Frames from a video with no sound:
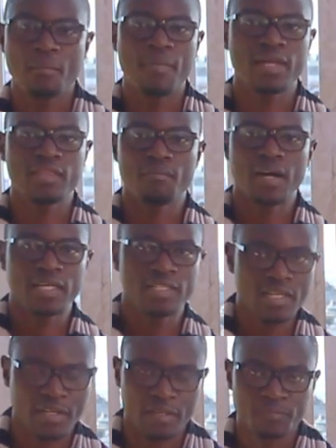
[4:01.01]
by the
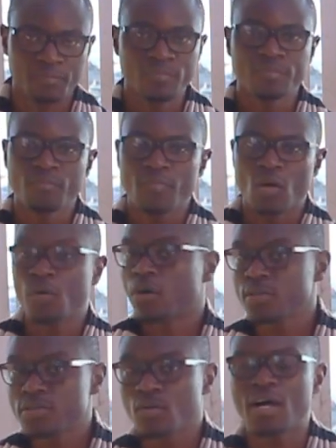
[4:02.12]
bacteria. We
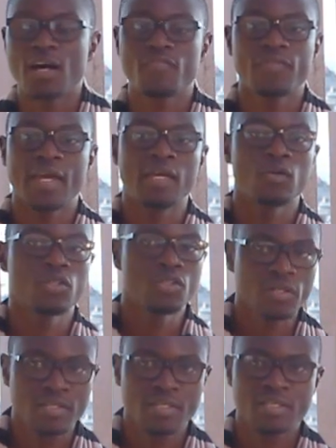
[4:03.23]
also have
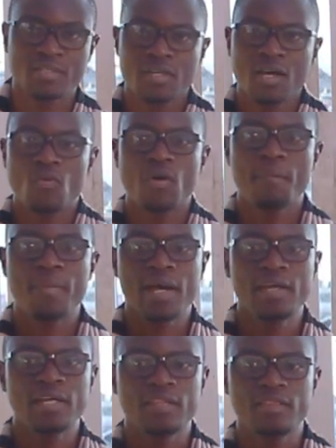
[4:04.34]
endotoxins,
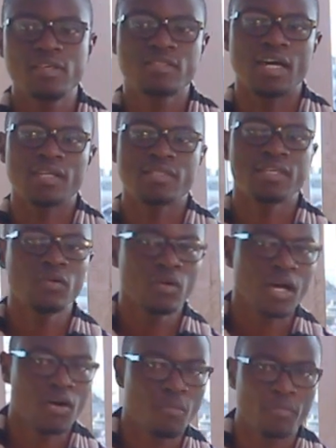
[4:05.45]
whereby these are
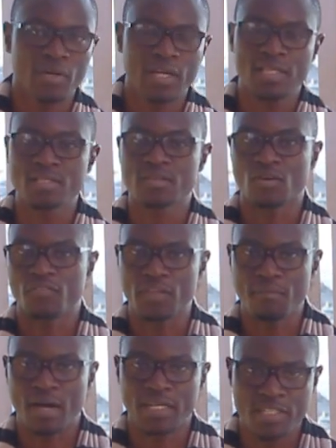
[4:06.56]
cellular components of the
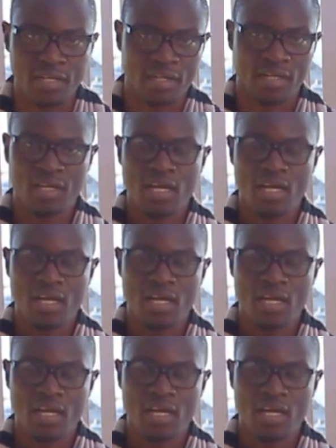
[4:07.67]
bacteria.